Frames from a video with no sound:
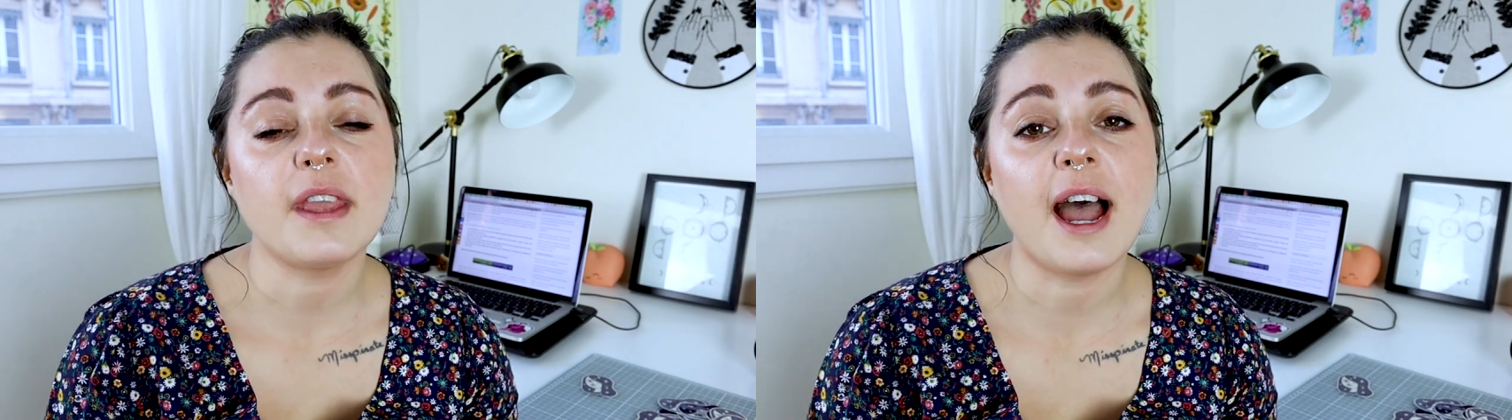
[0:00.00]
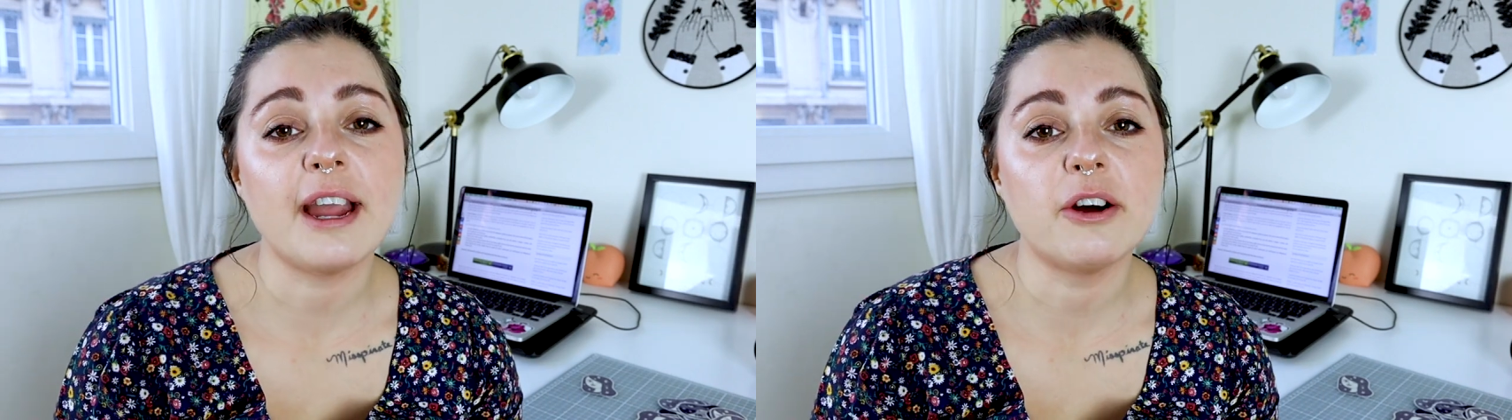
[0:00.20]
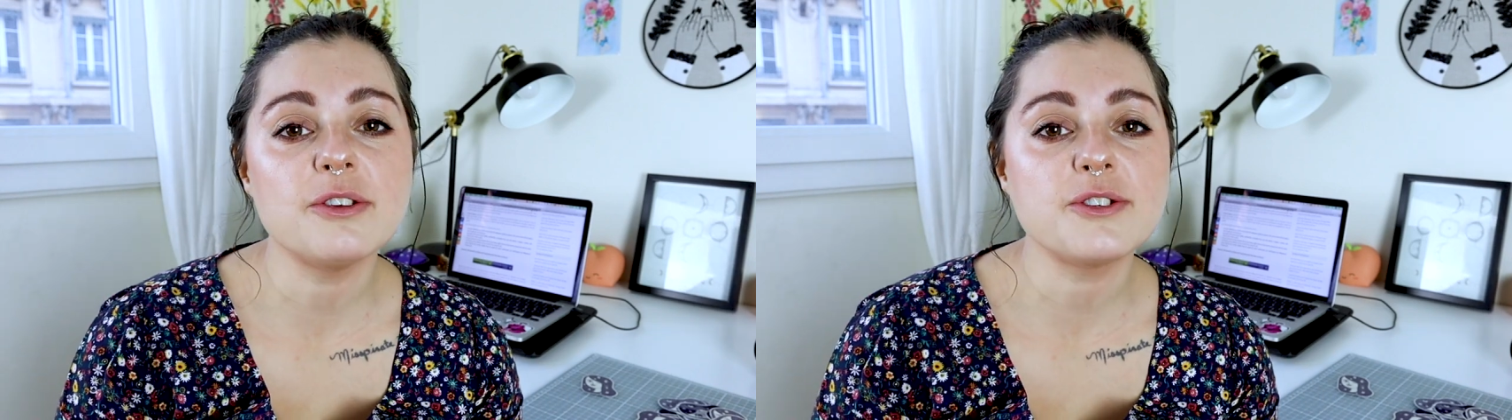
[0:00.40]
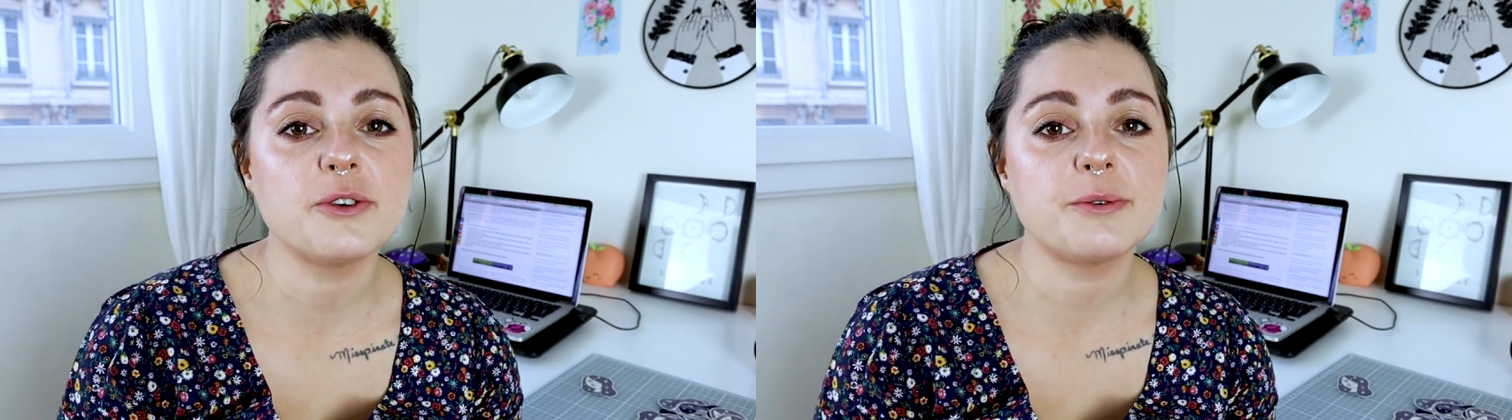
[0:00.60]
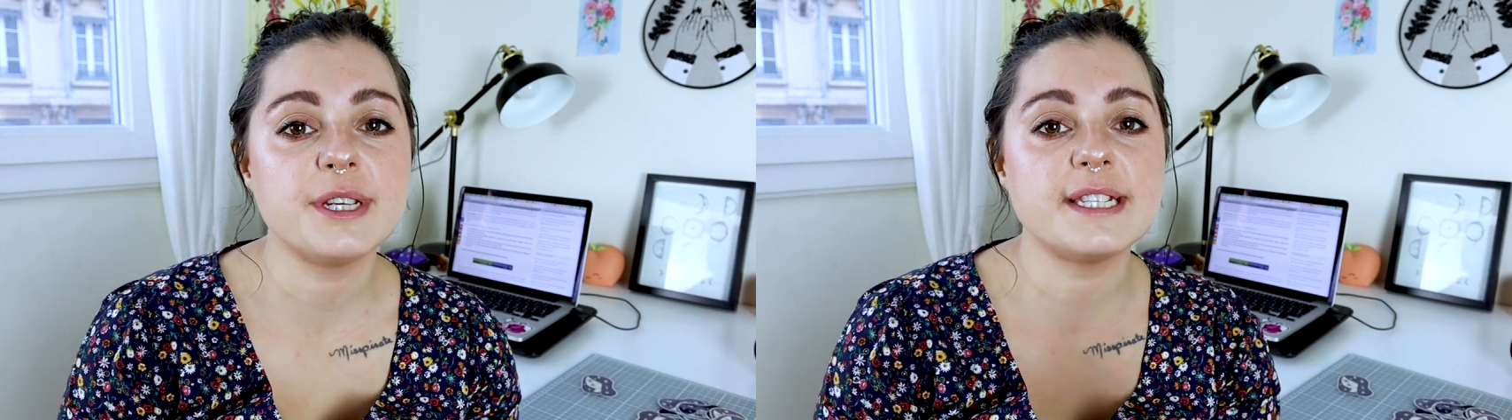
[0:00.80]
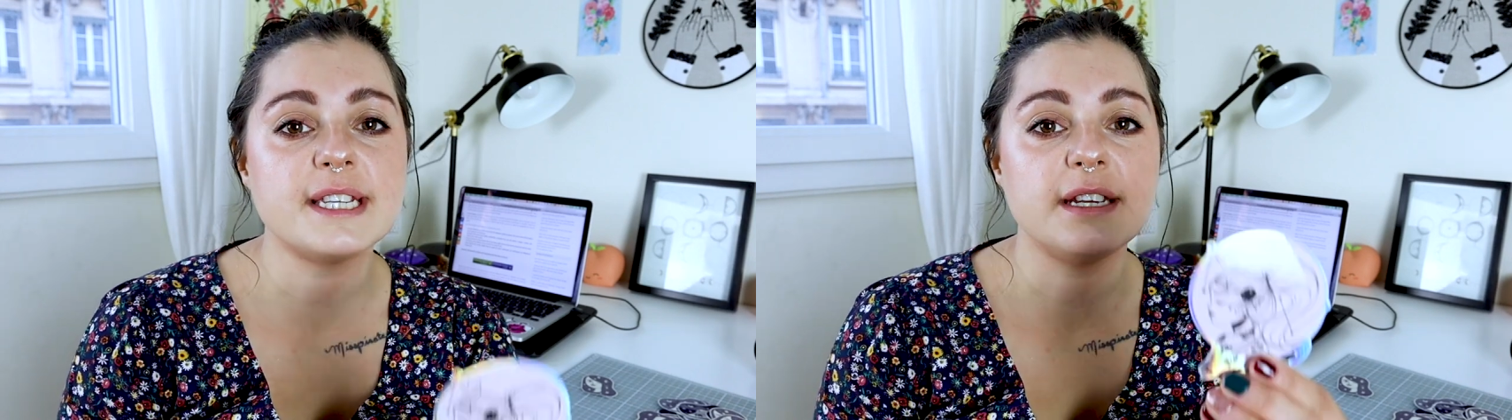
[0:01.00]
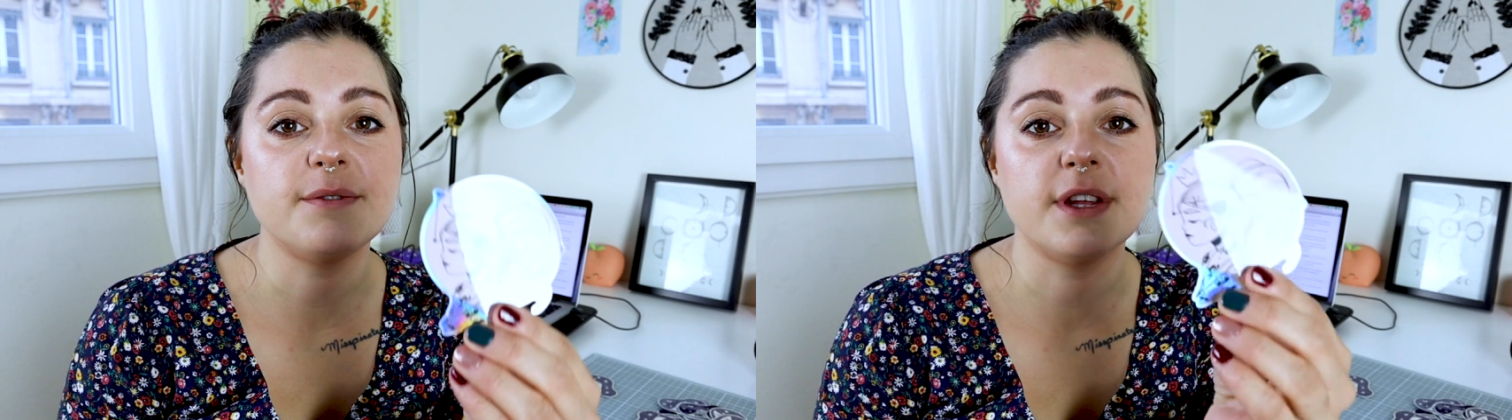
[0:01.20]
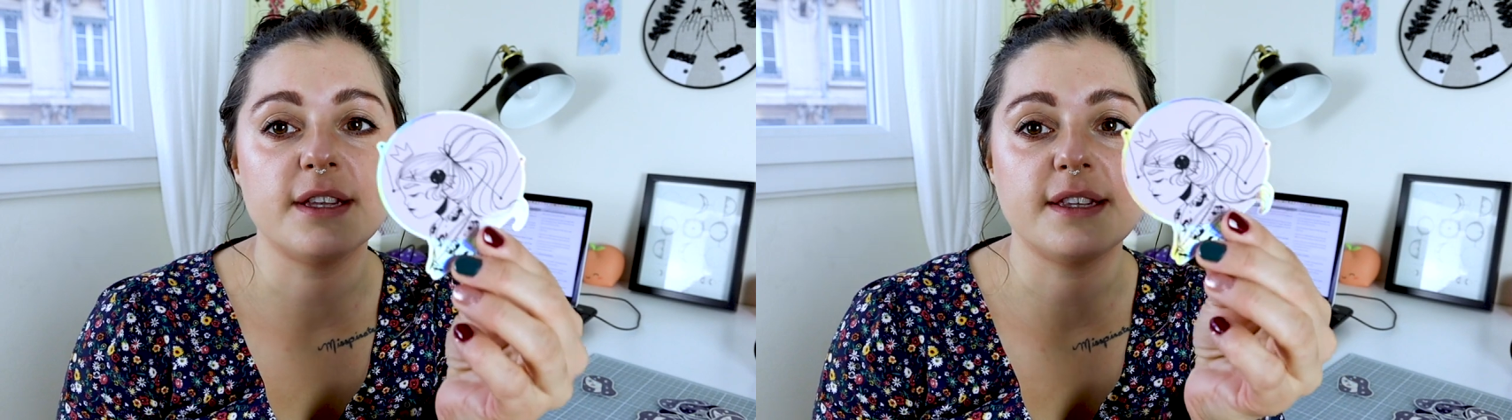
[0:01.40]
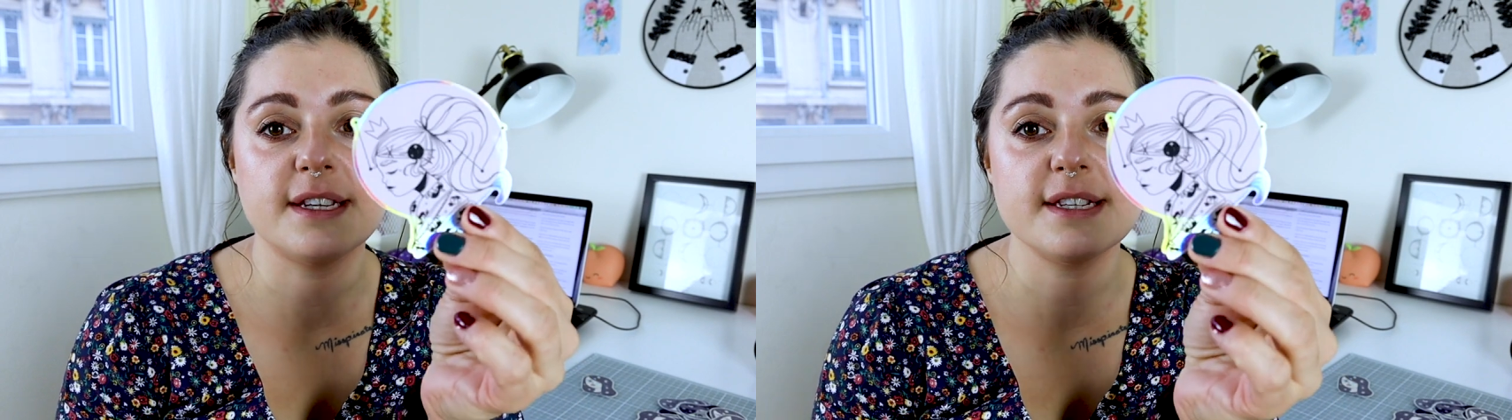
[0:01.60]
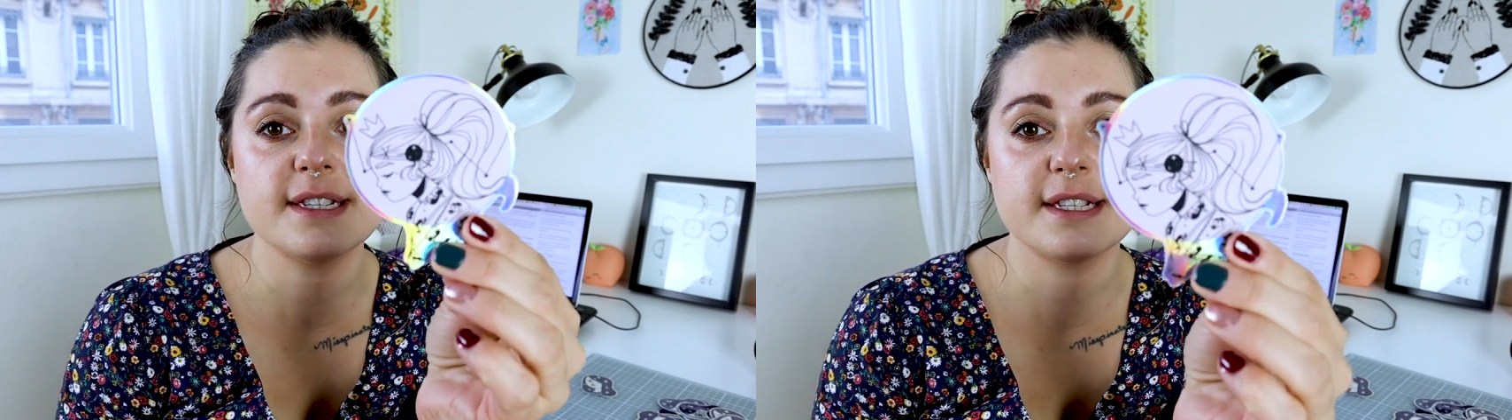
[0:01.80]
I also received
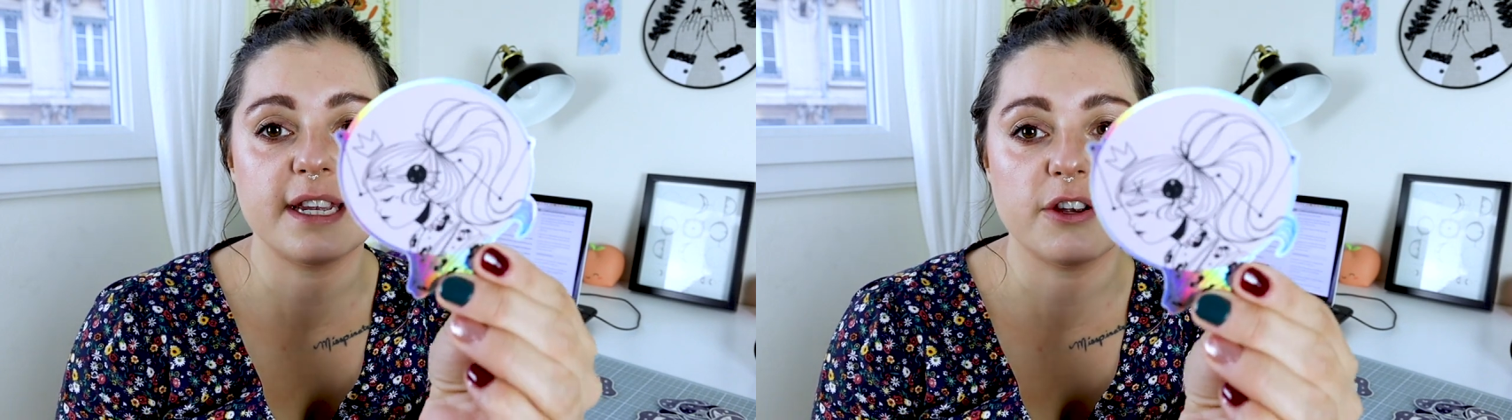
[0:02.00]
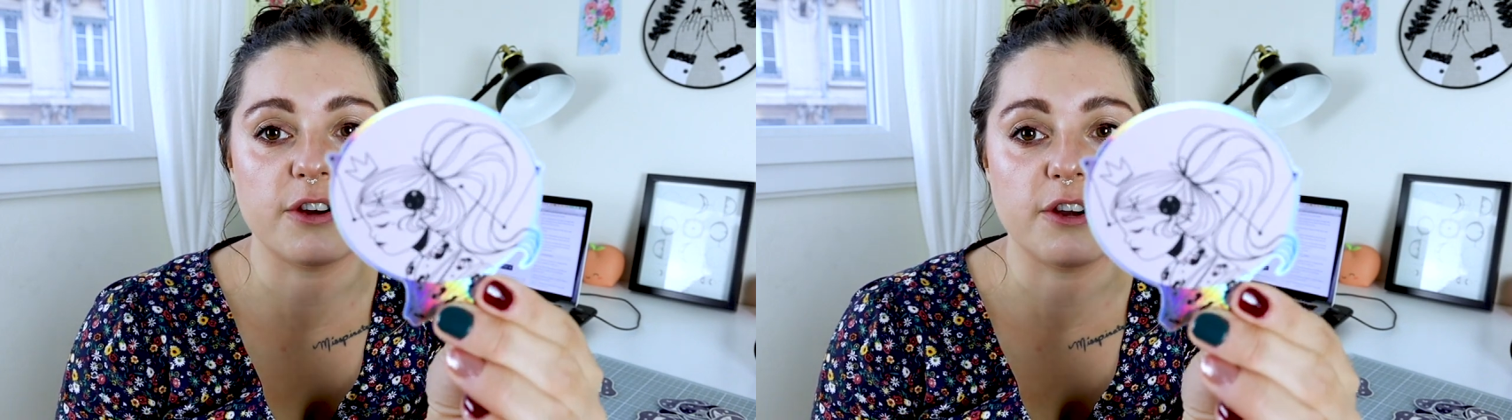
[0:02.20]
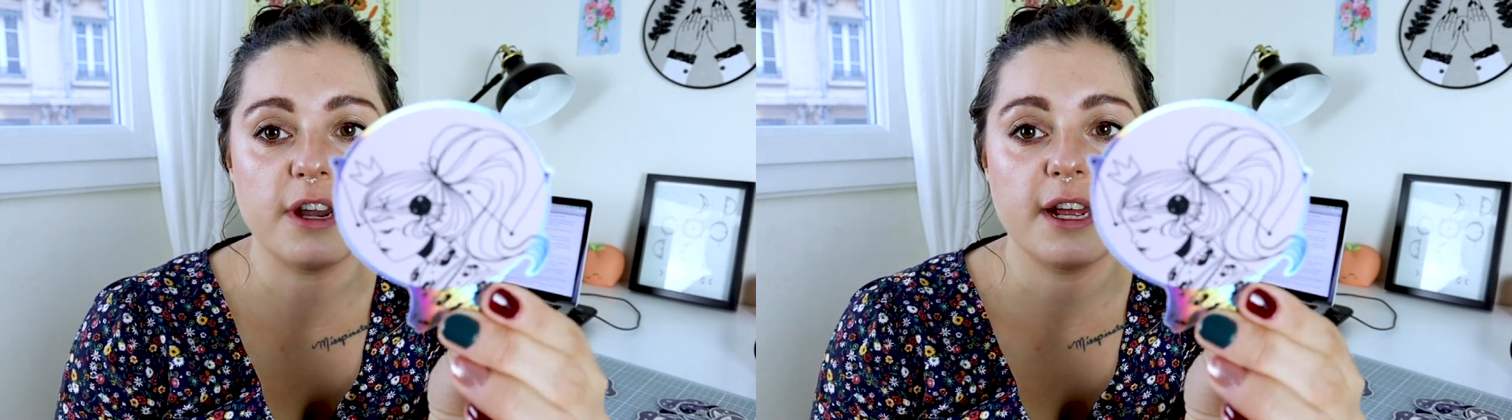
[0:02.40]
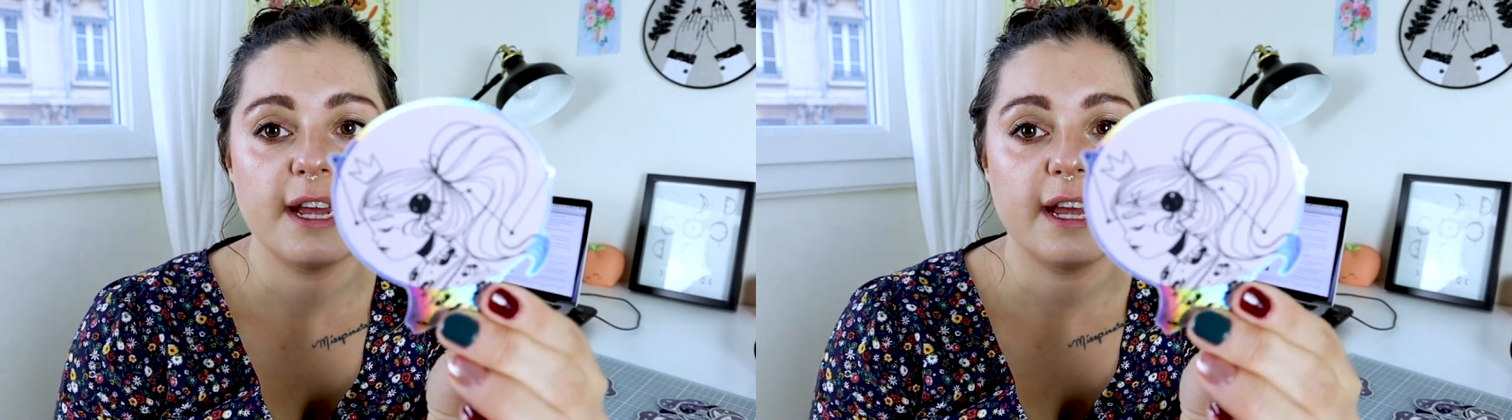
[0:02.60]
this sticker.